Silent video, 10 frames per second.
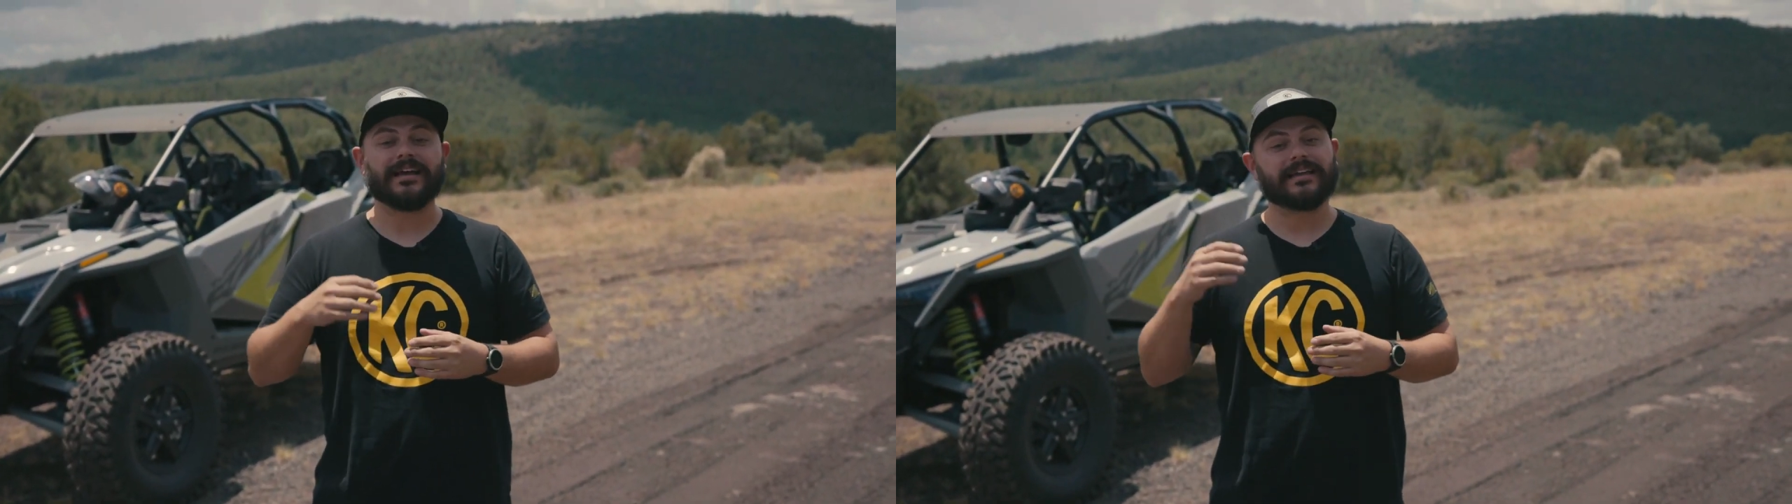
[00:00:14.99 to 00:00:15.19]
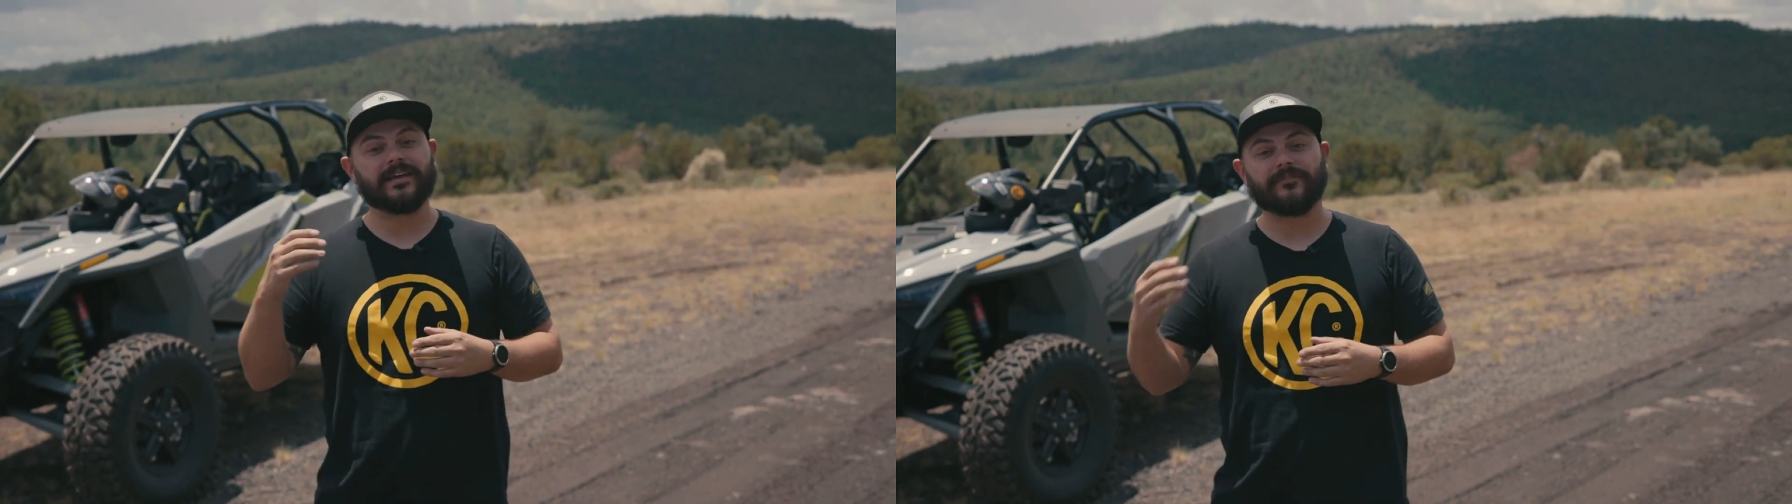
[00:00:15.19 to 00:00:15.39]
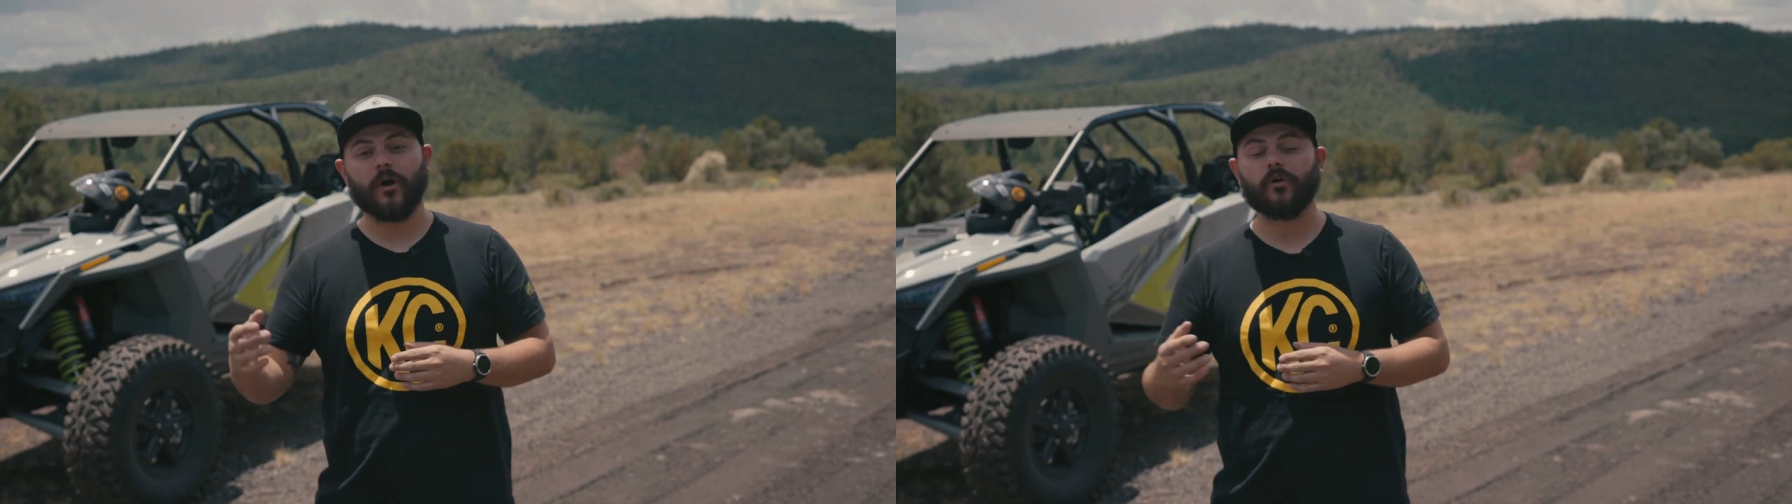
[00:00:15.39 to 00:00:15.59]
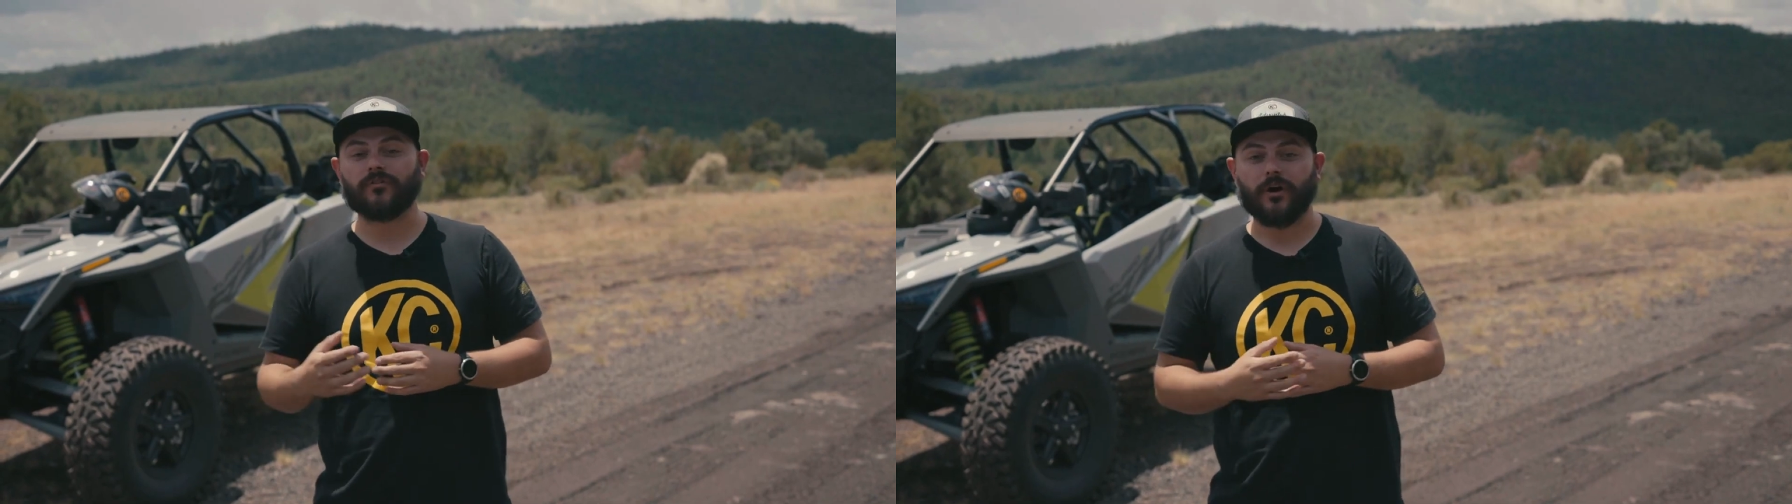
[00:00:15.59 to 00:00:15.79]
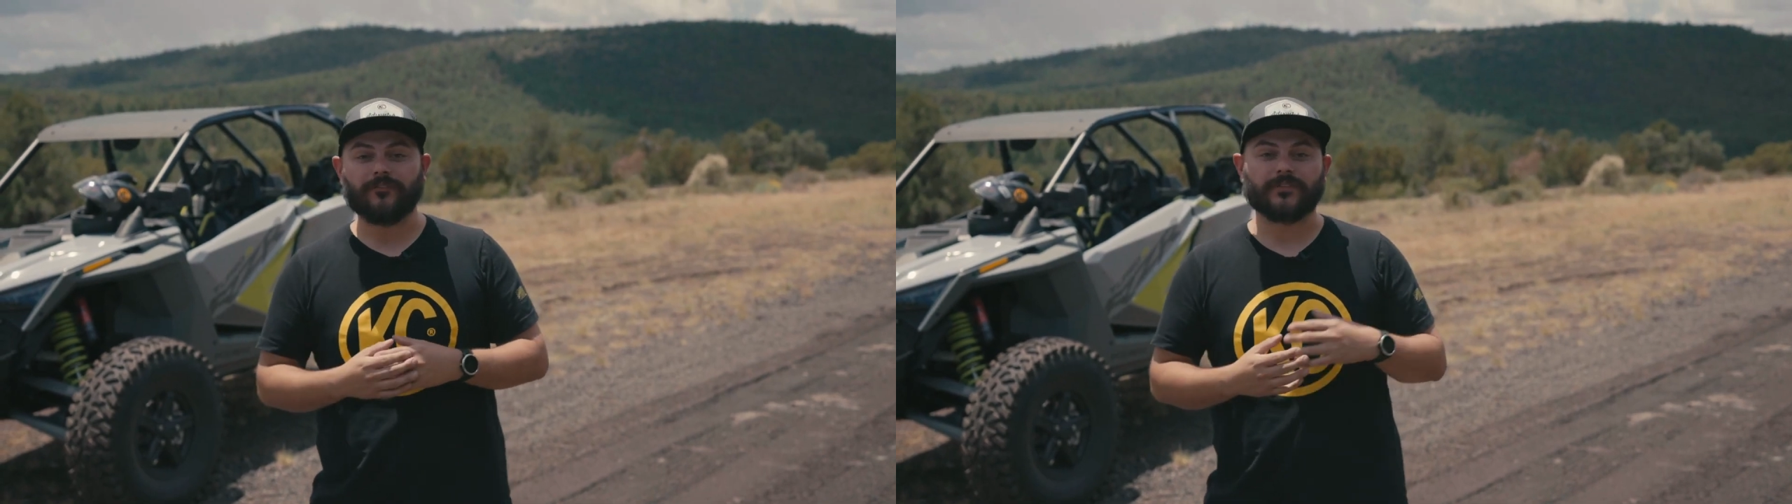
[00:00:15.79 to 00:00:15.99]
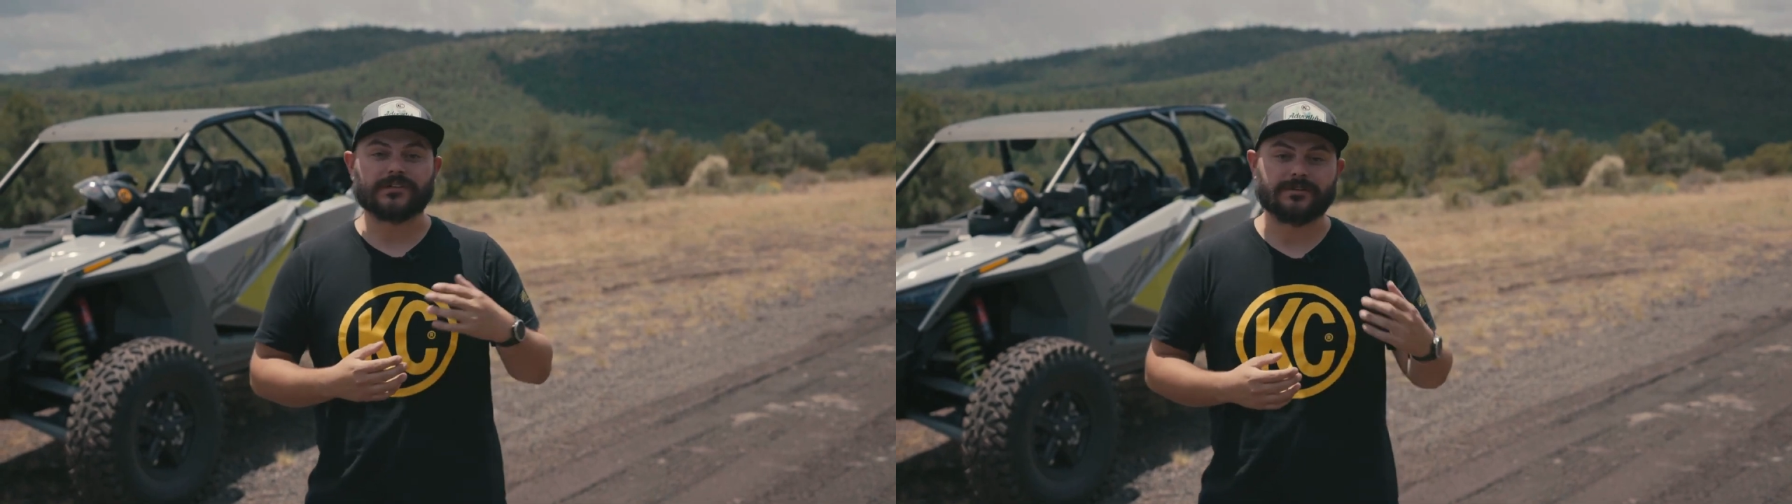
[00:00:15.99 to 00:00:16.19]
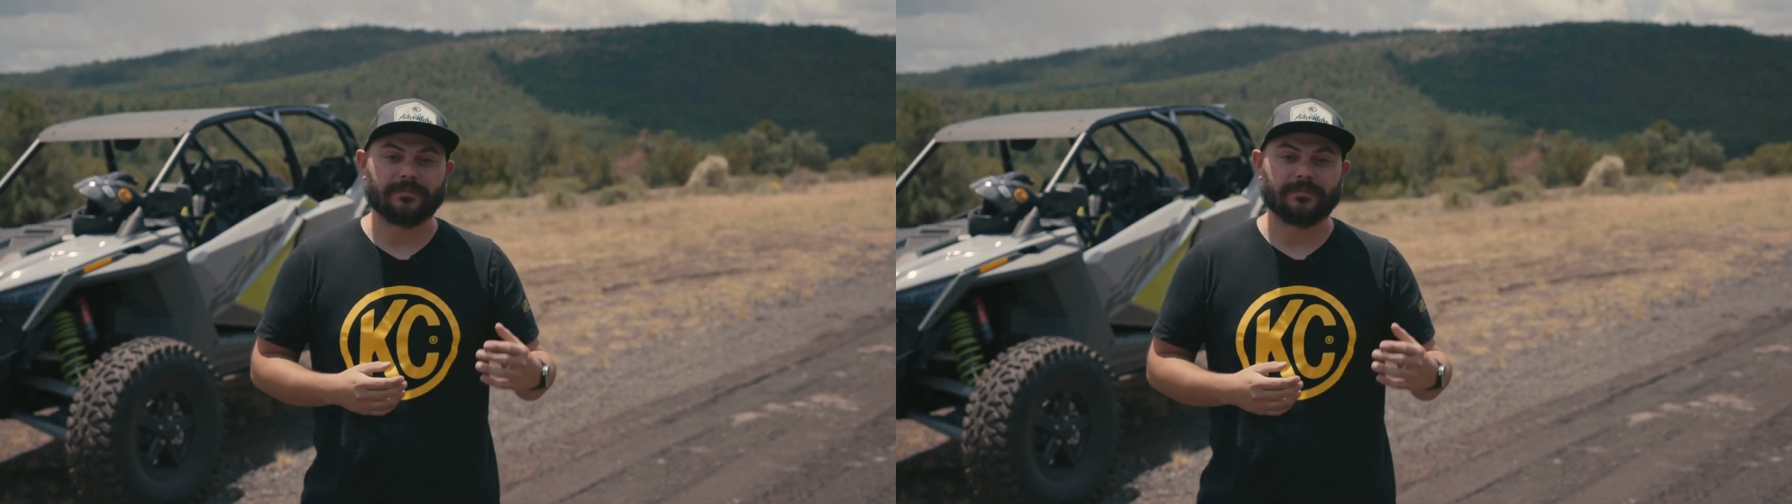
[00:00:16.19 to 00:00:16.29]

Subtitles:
give overall first